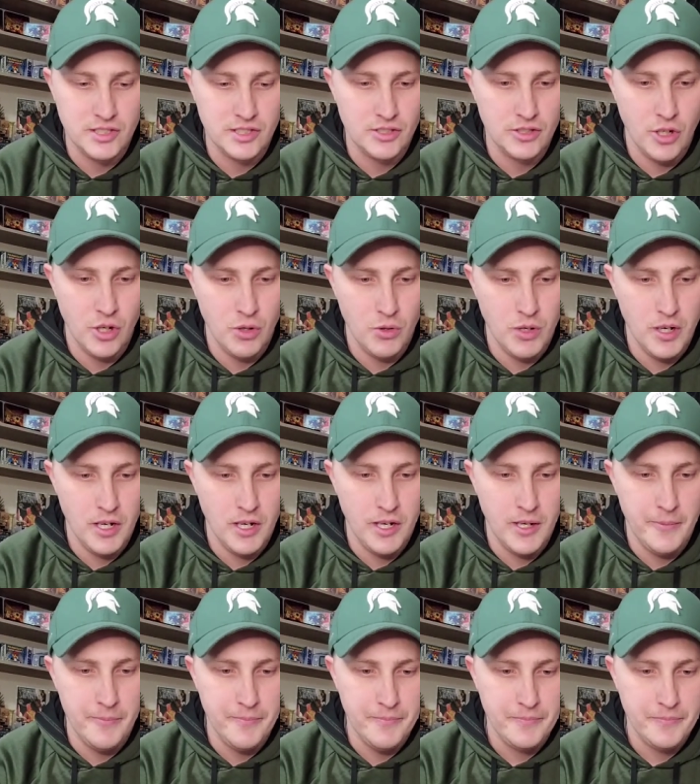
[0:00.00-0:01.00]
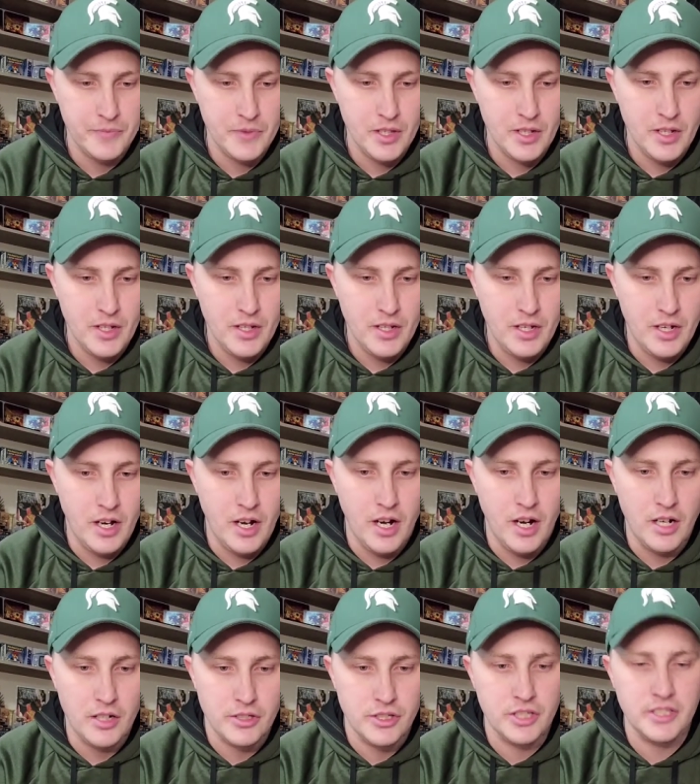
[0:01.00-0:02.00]
So, uh,
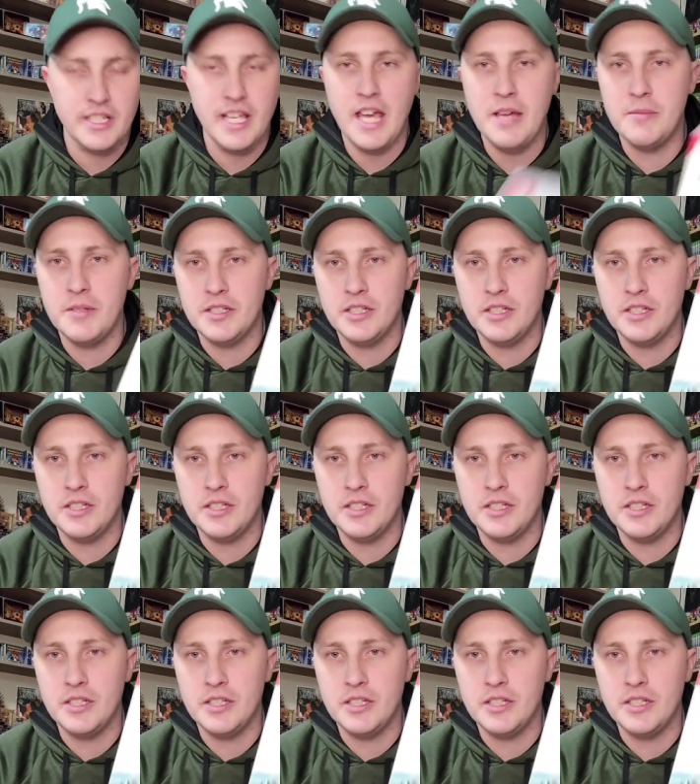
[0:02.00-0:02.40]
uh, good game.